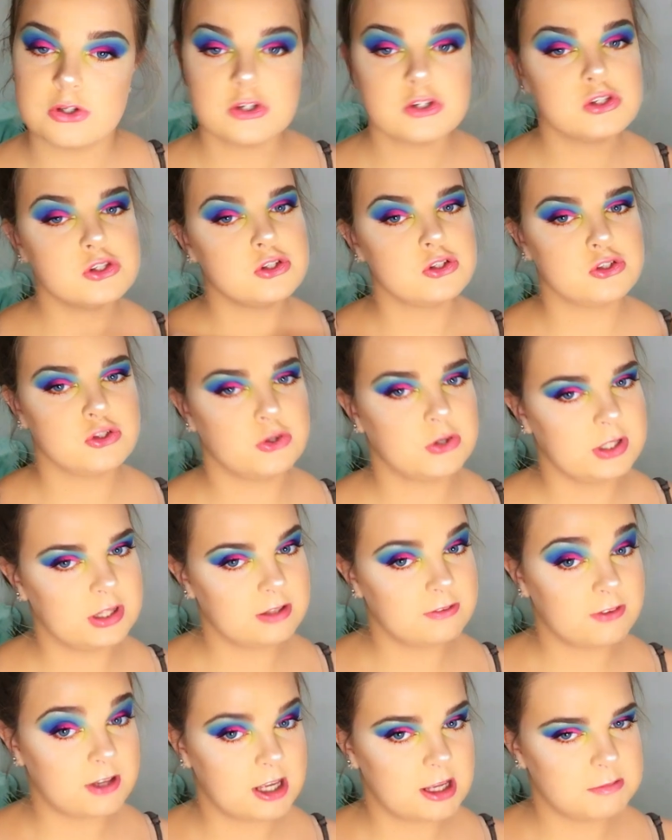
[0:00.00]
you should join
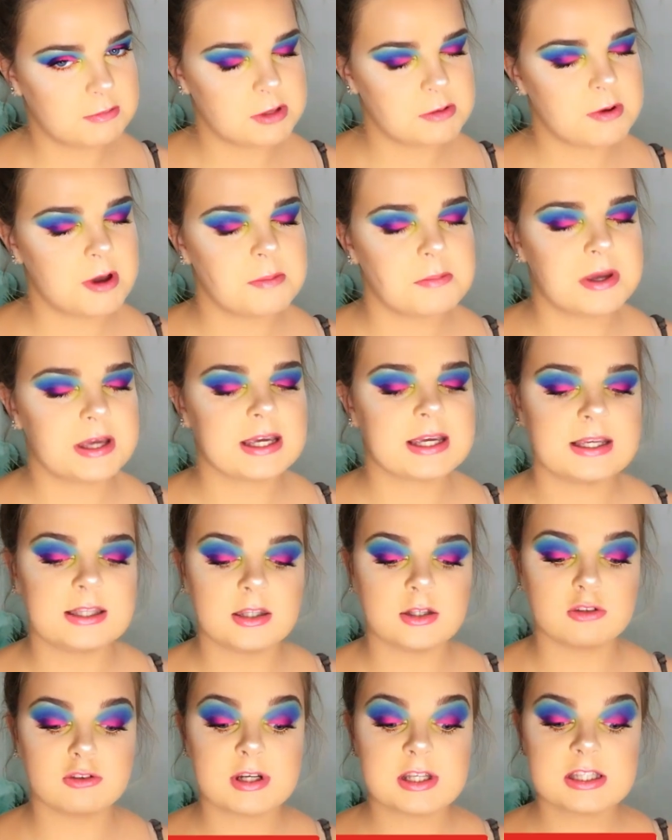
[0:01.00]
the family by making
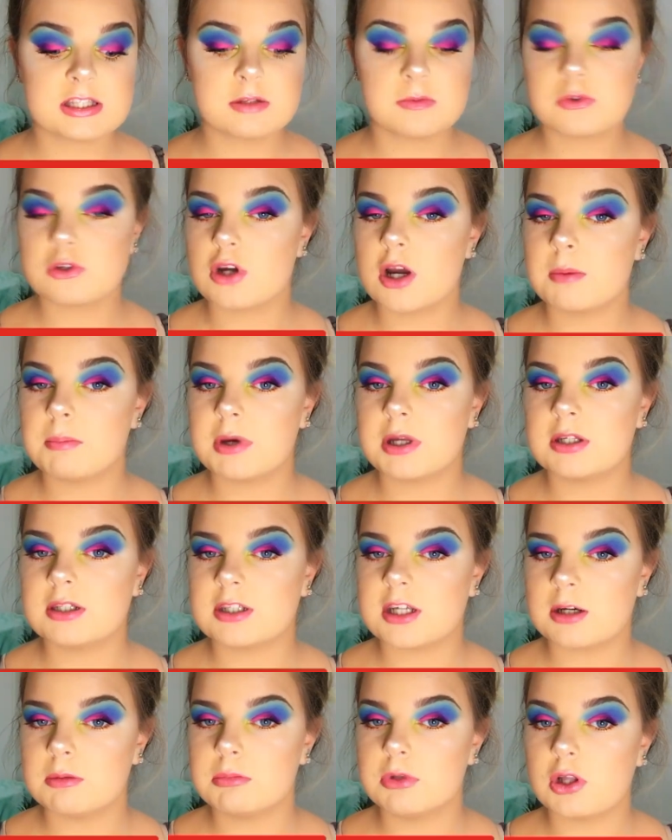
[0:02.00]
the red subscribe
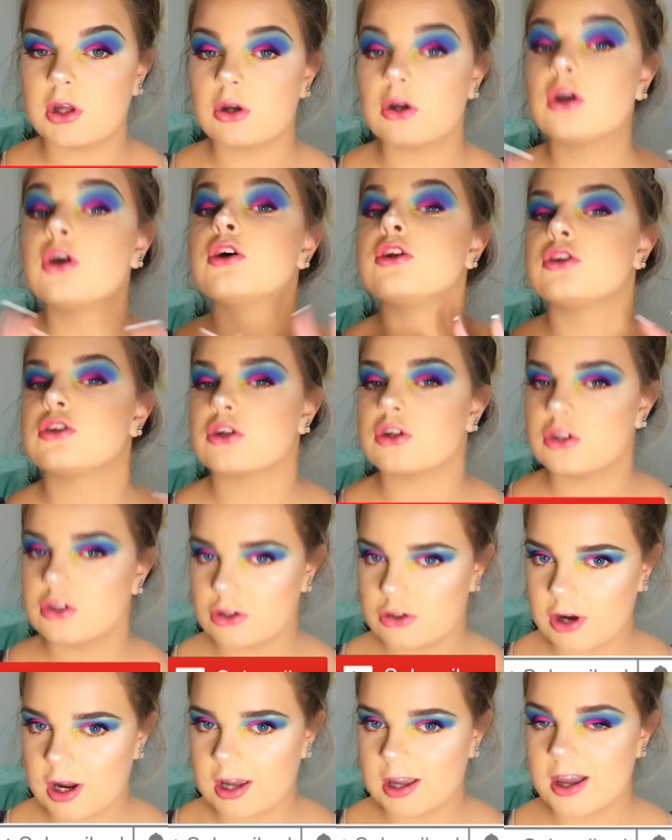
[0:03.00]
button down below turn
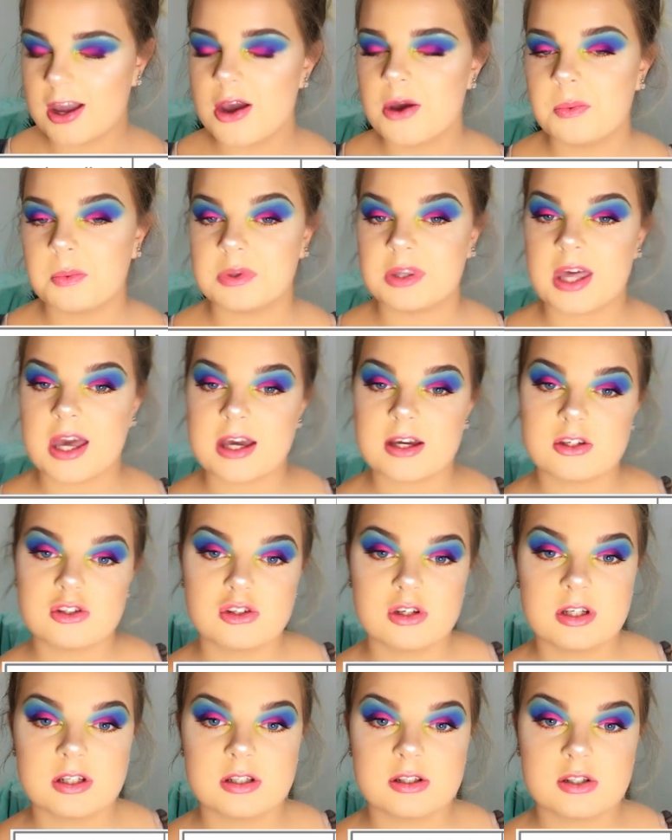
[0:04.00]
grey with the
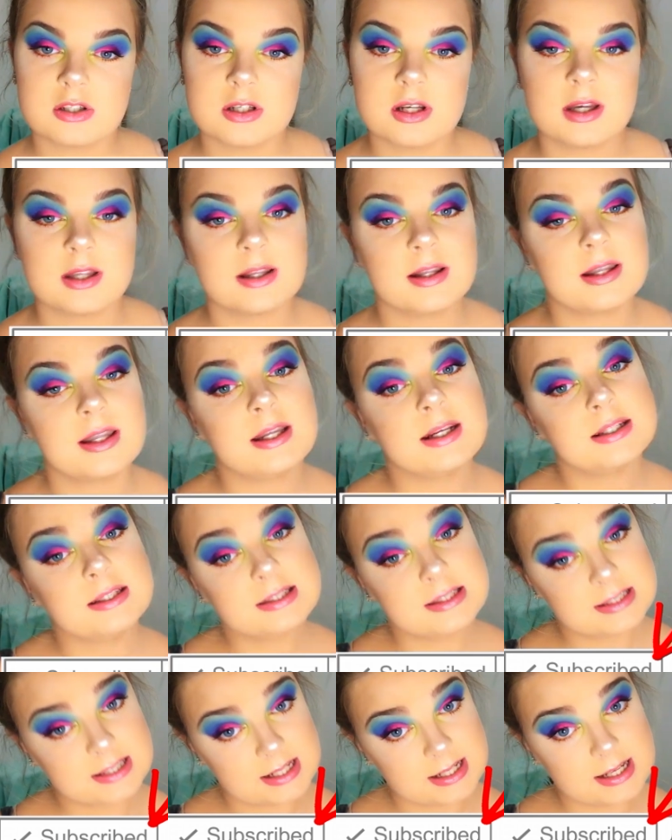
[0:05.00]
extra addition of the letter
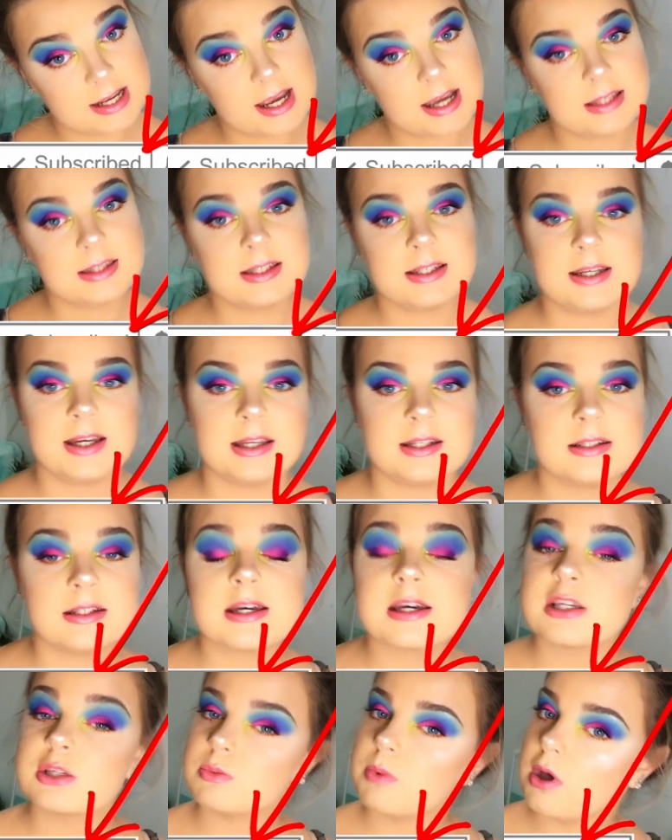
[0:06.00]
D at the
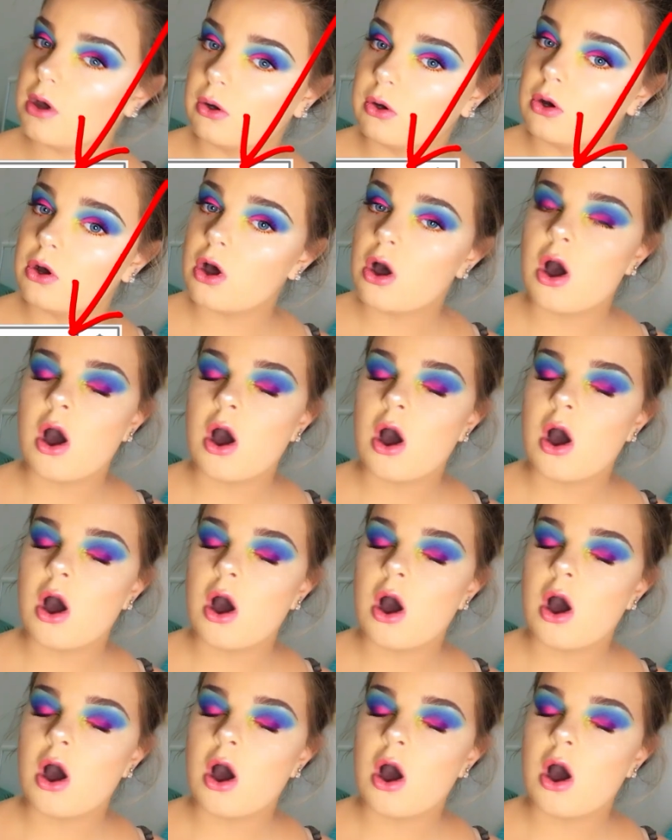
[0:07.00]
end as well.